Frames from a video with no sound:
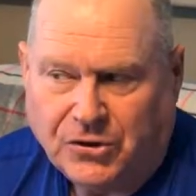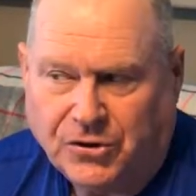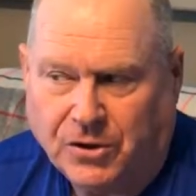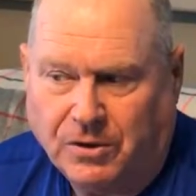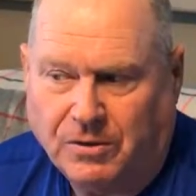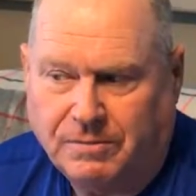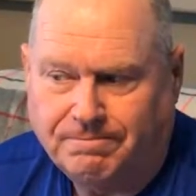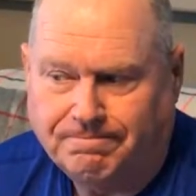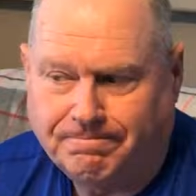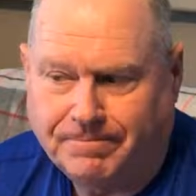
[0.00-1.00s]

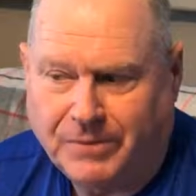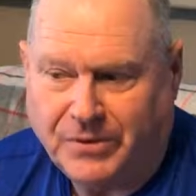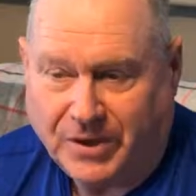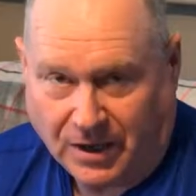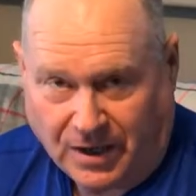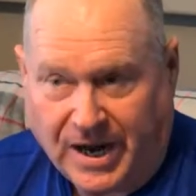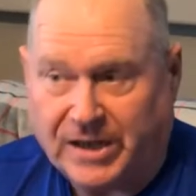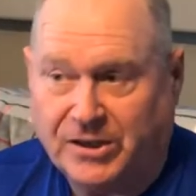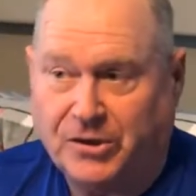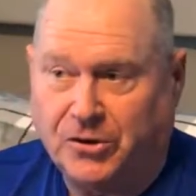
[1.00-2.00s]
So the
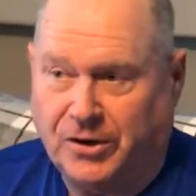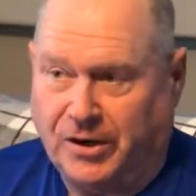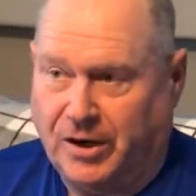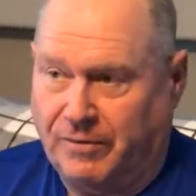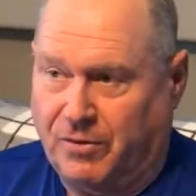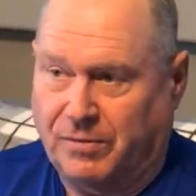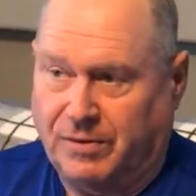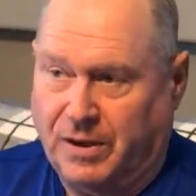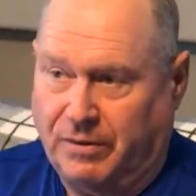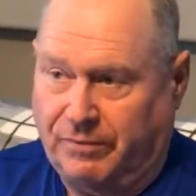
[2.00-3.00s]
likelihood
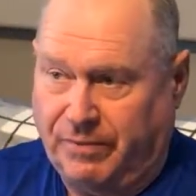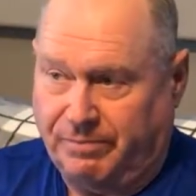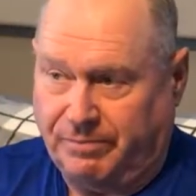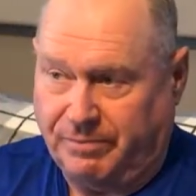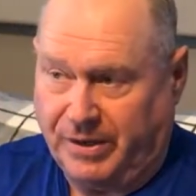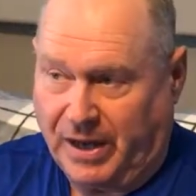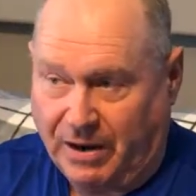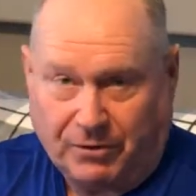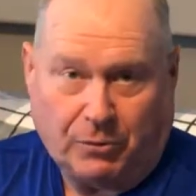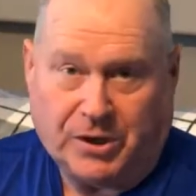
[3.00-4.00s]
of
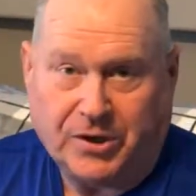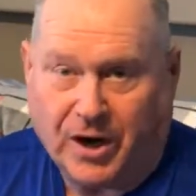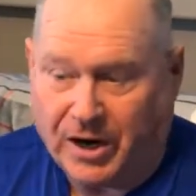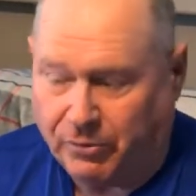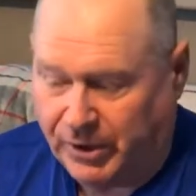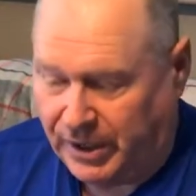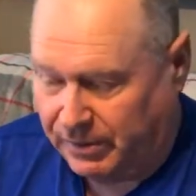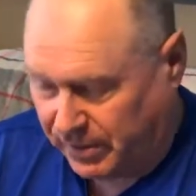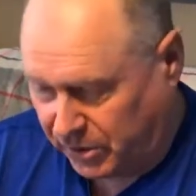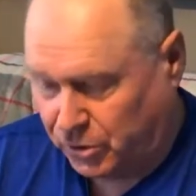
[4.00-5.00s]
every
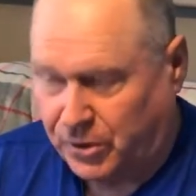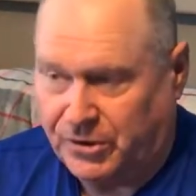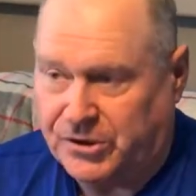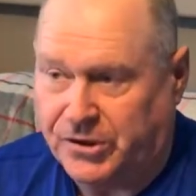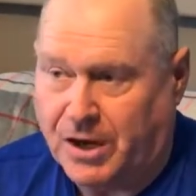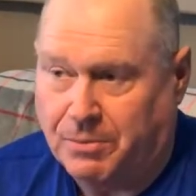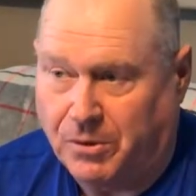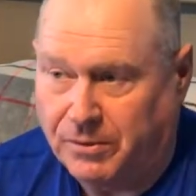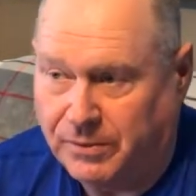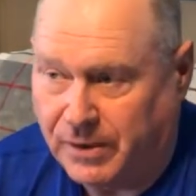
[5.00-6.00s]
retiree, including this
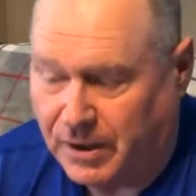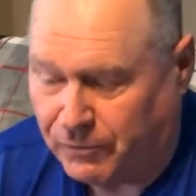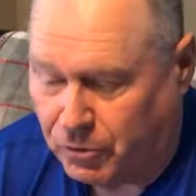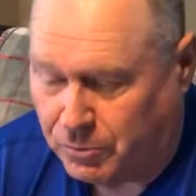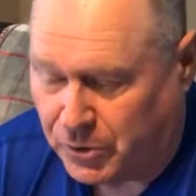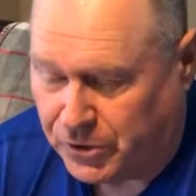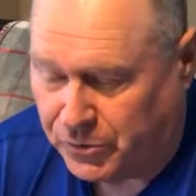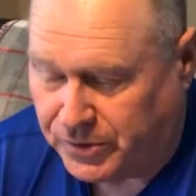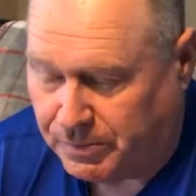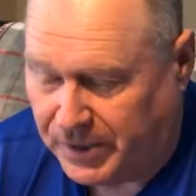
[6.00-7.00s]
couple for whom we're
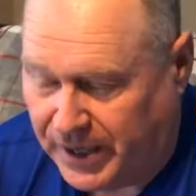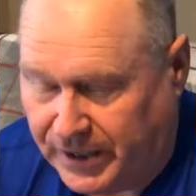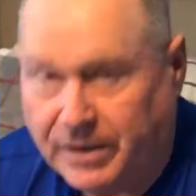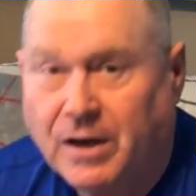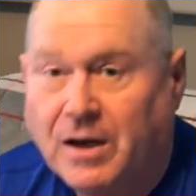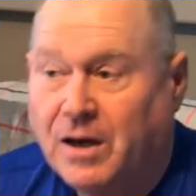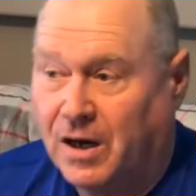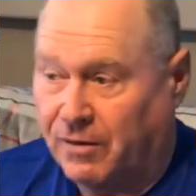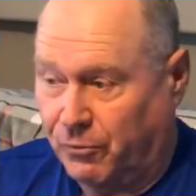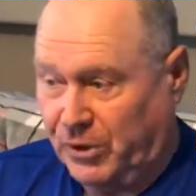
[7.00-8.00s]
doing the planning,
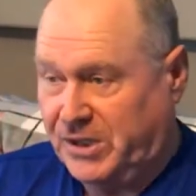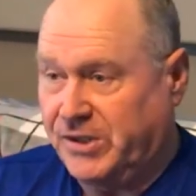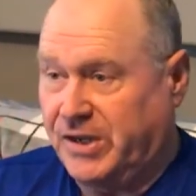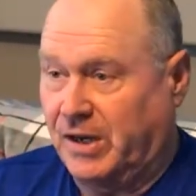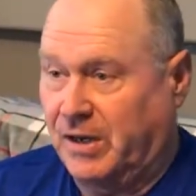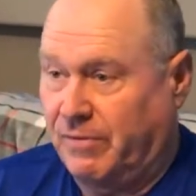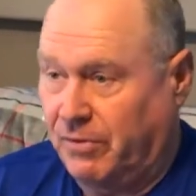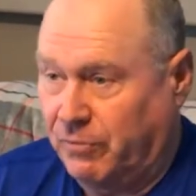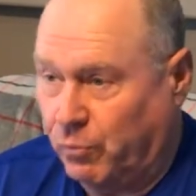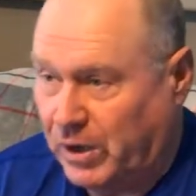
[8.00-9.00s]
of reaching that
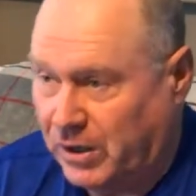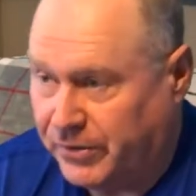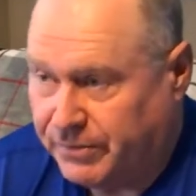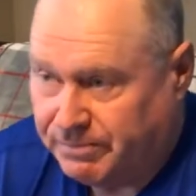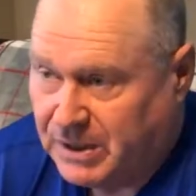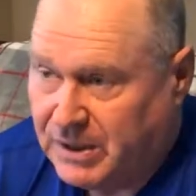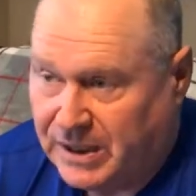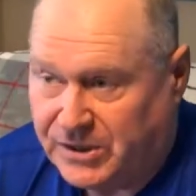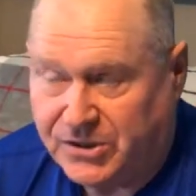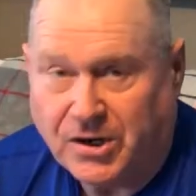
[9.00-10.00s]
level of wealth,
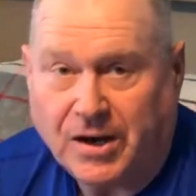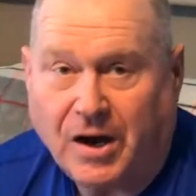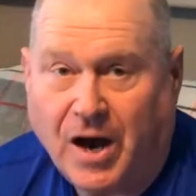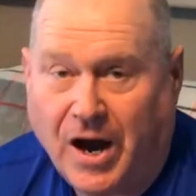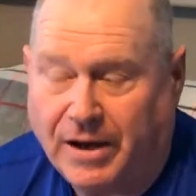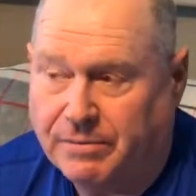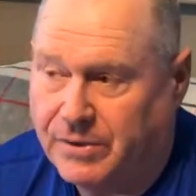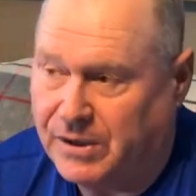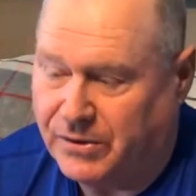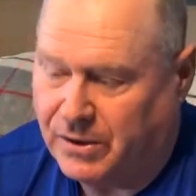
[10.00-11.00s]
it's not high.
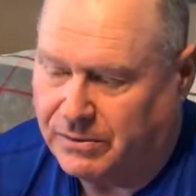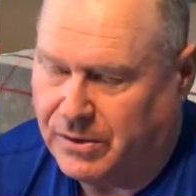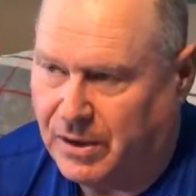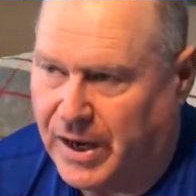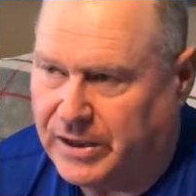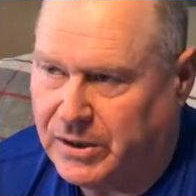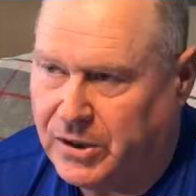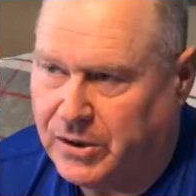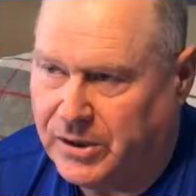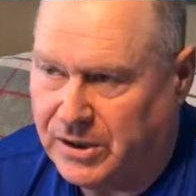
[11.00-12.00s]
The
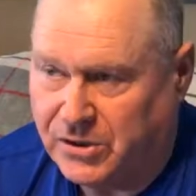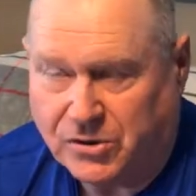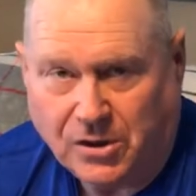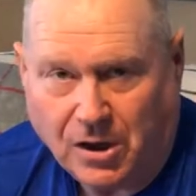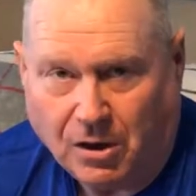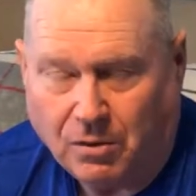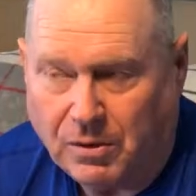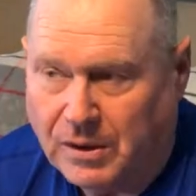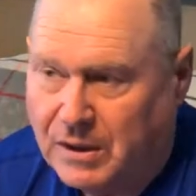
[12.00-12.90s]
likelihood is low.